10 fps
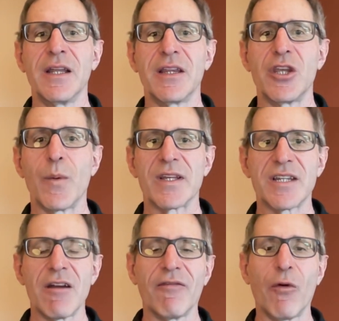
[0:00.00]
the U S
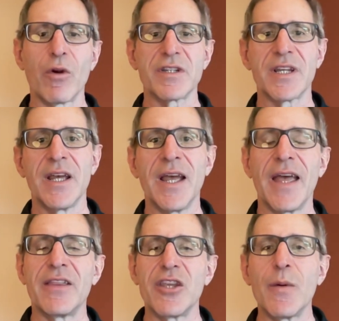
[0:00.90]
Air Force,
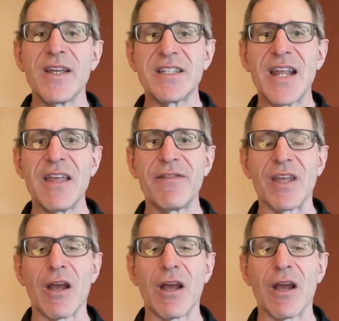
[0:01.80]
and the U S Navy